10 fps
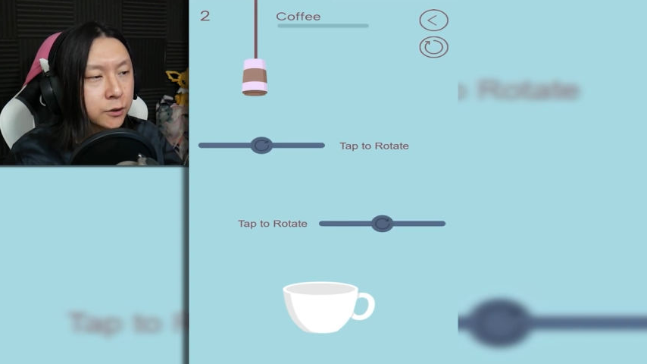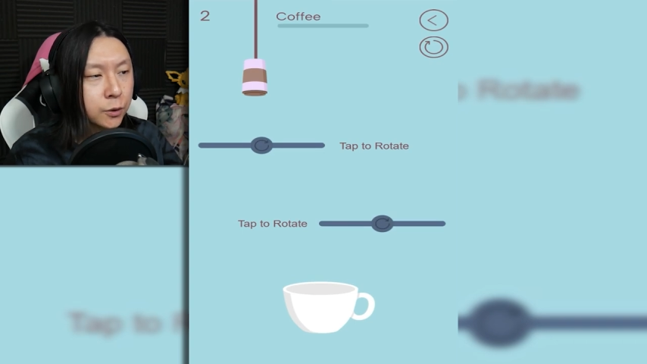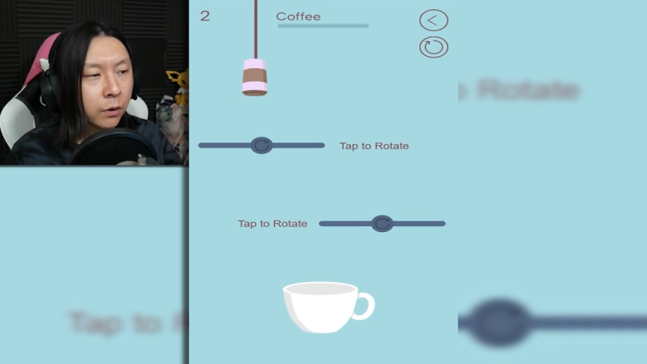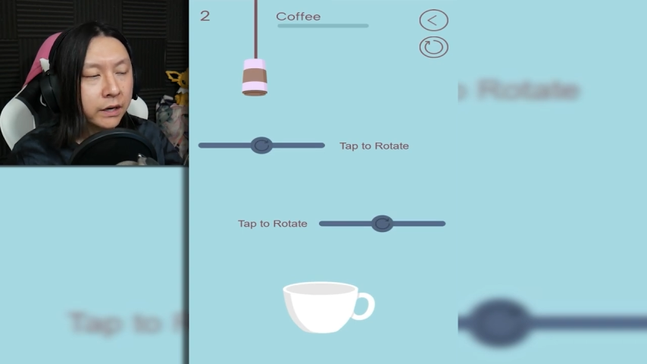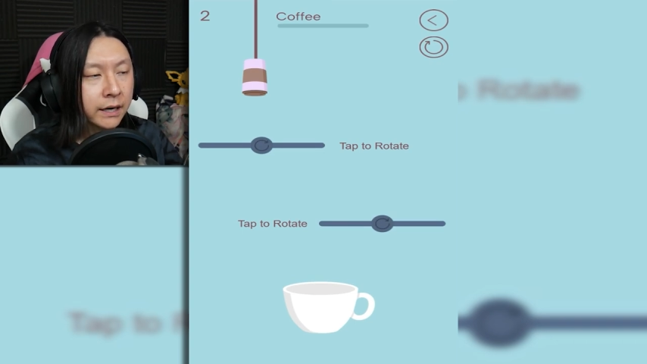
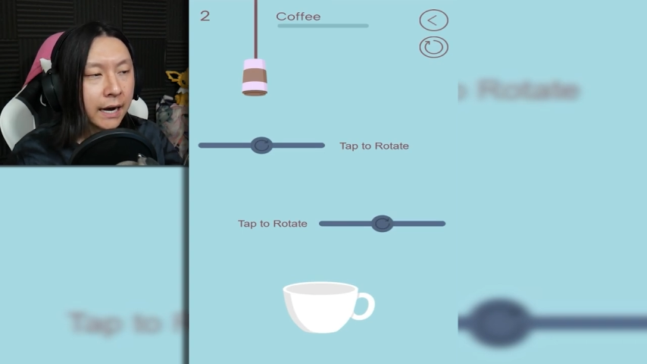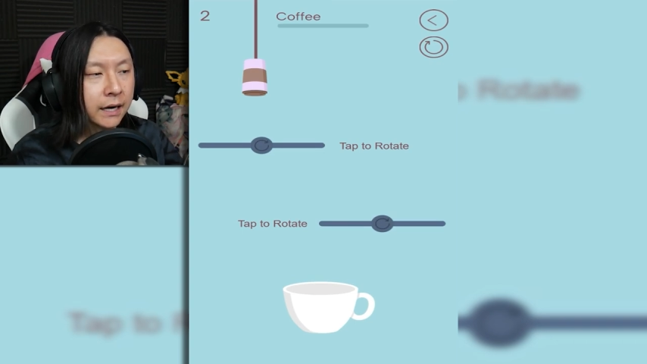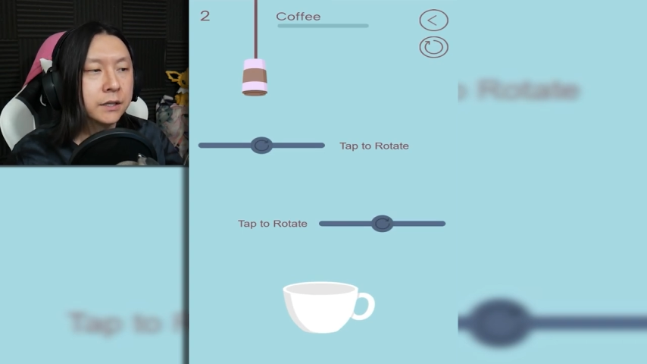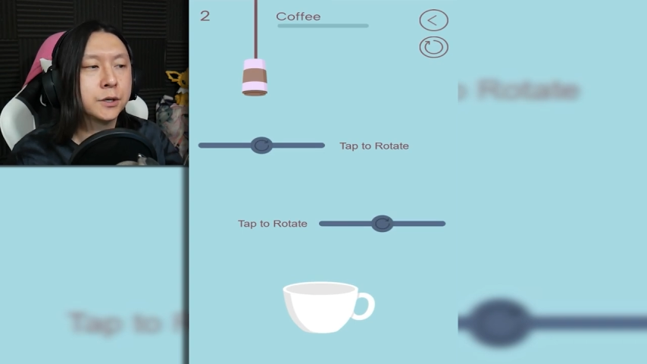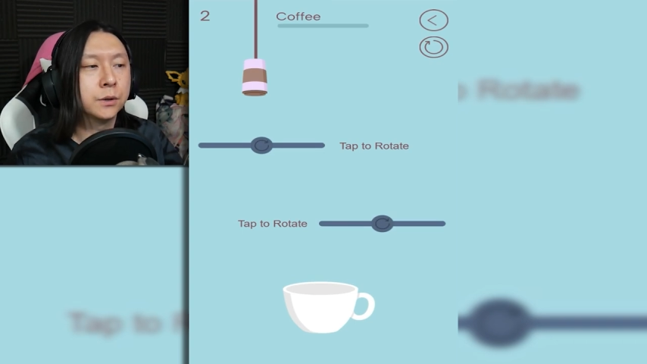do what you
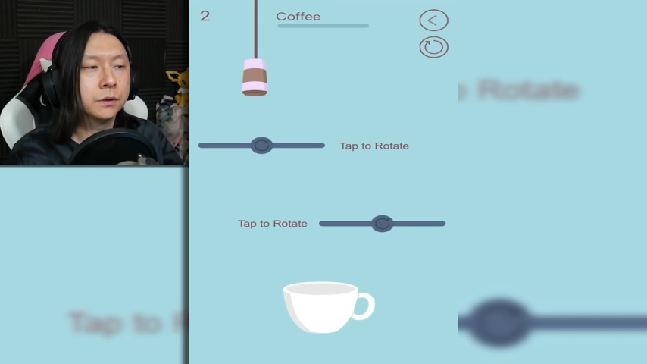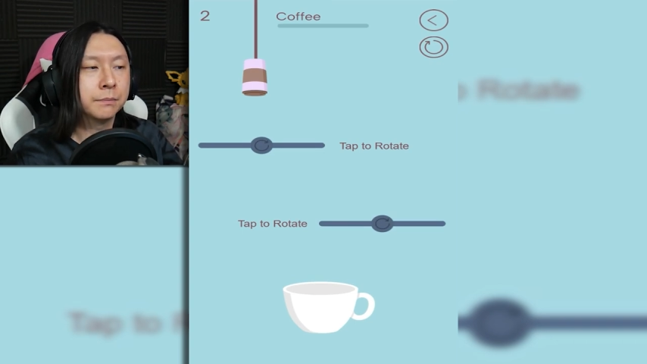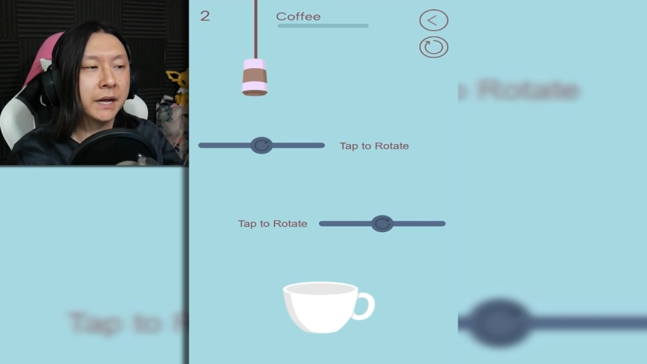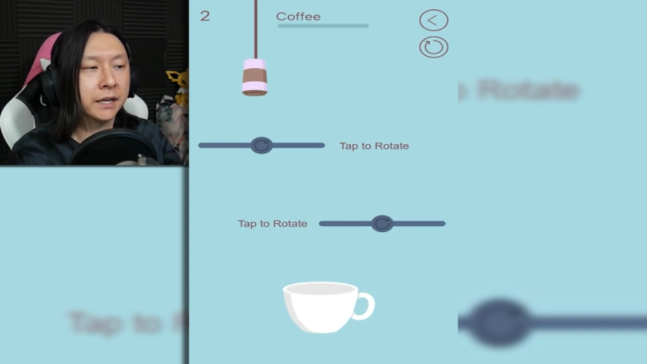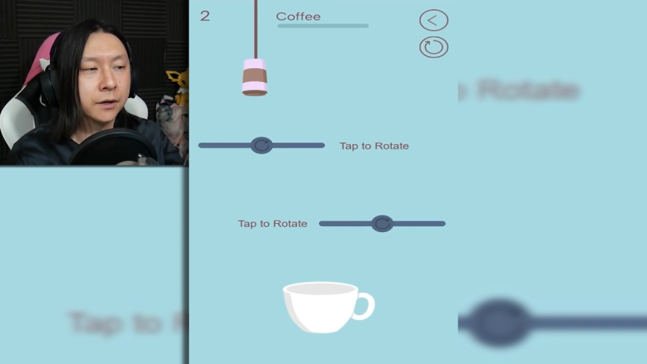gotta do
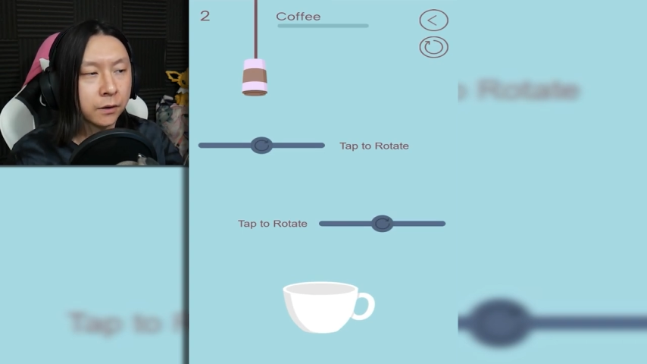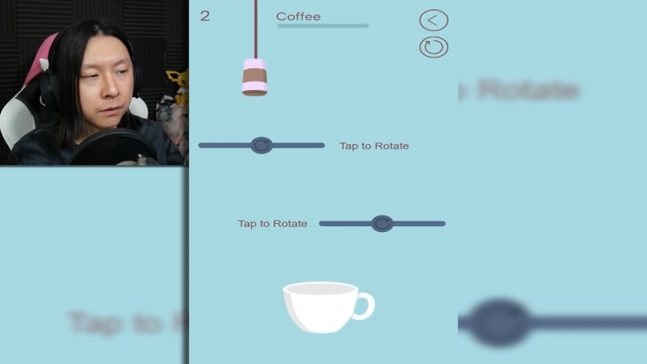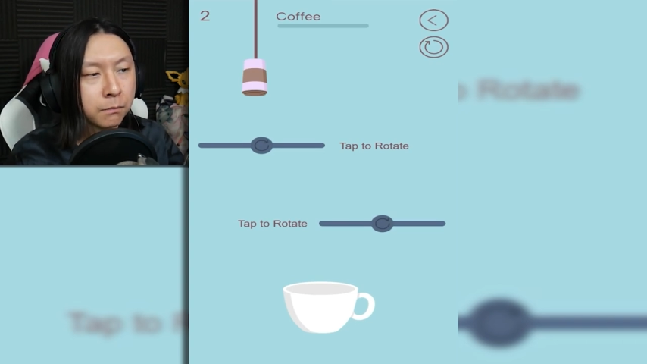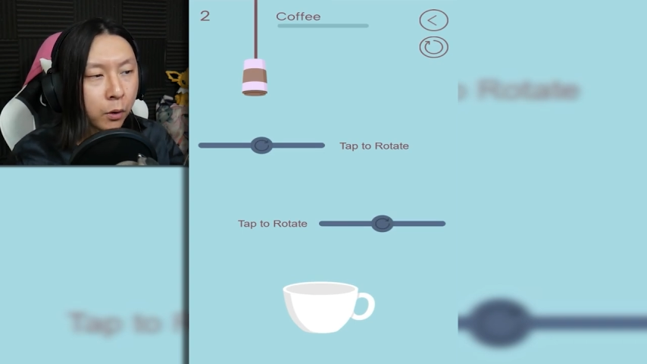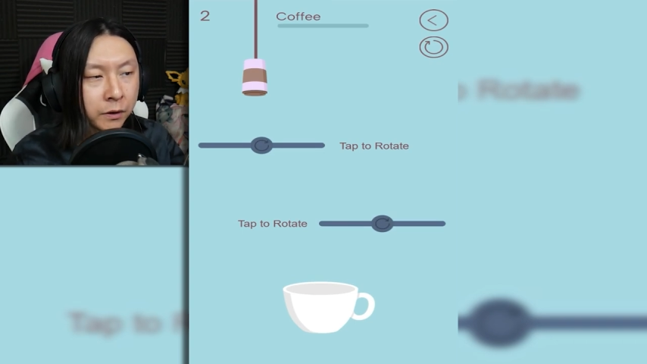to make
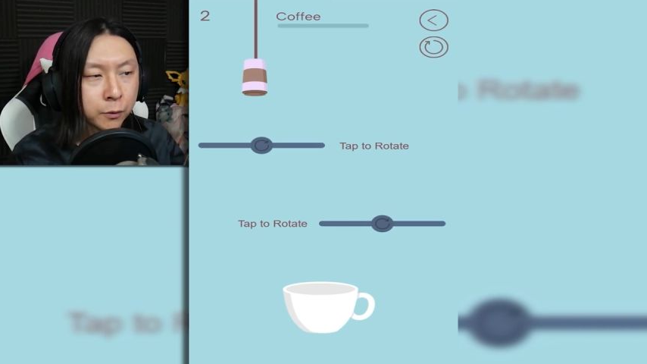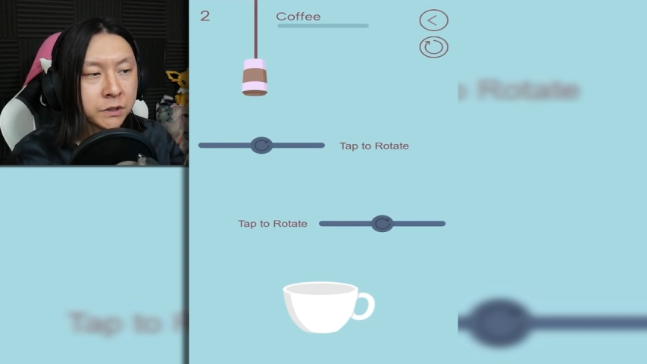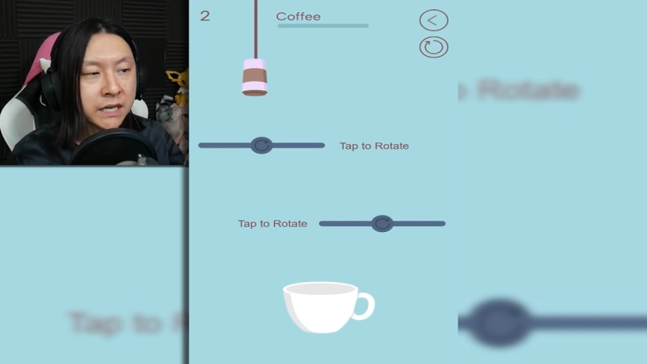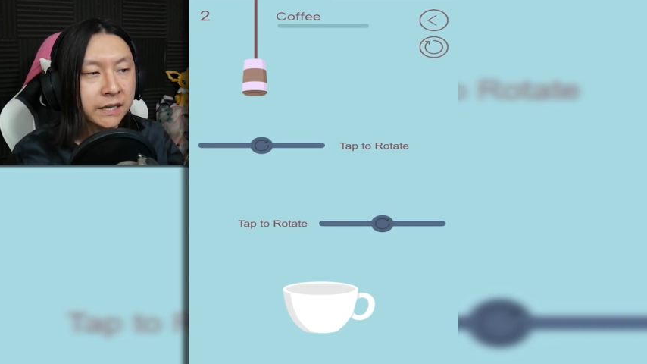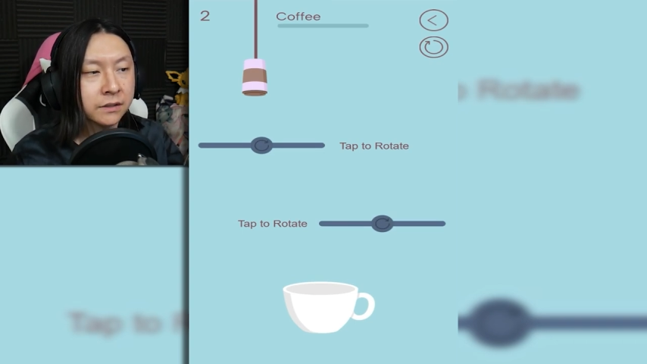your morning
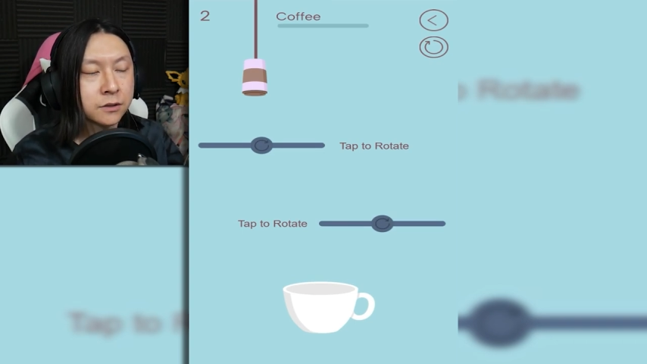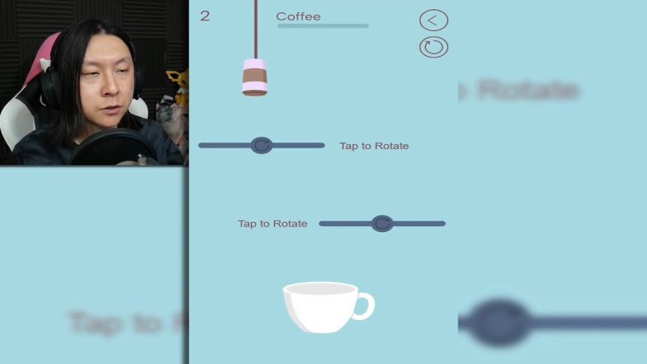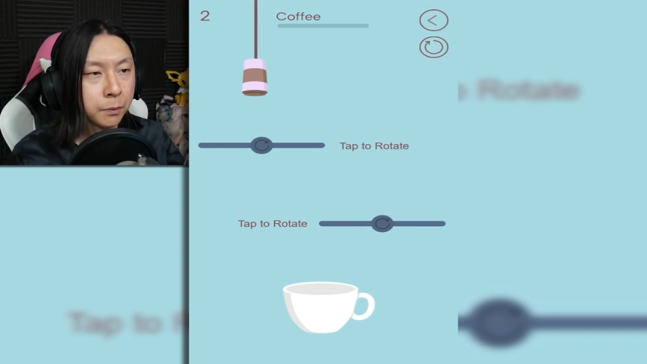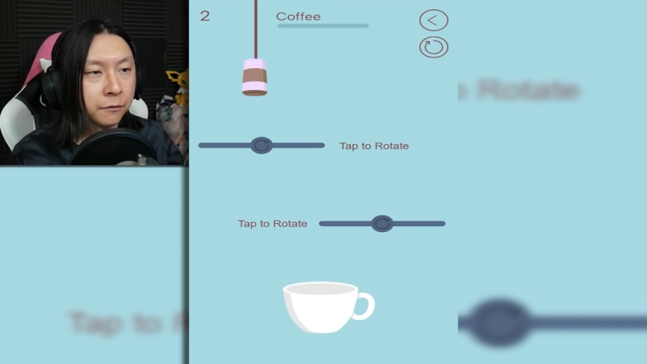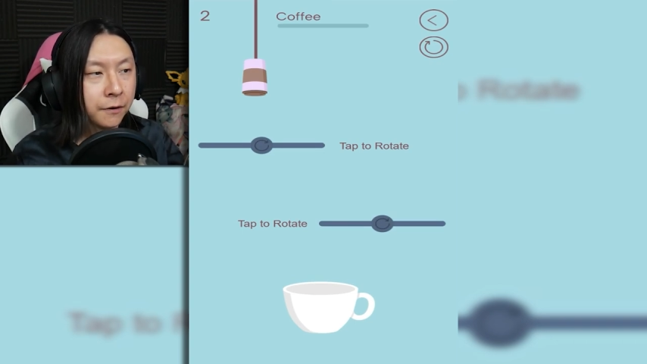routine
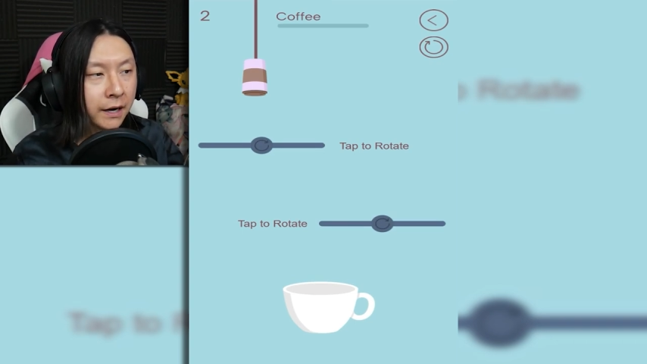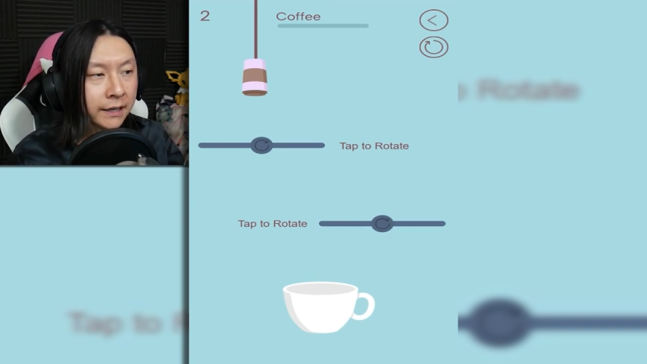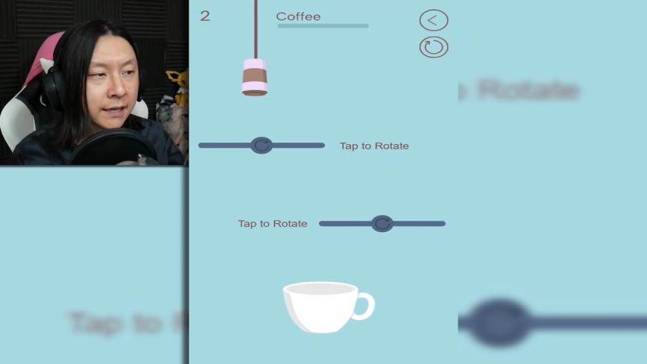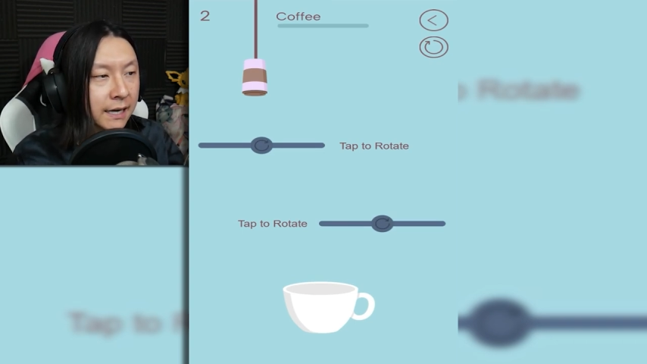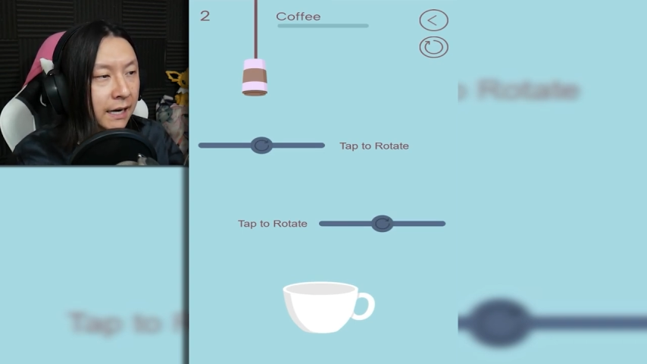super
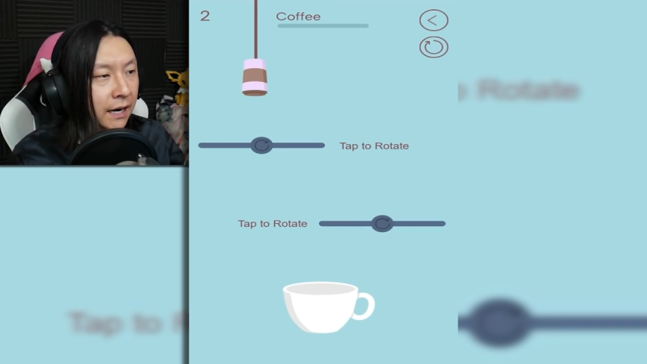fun.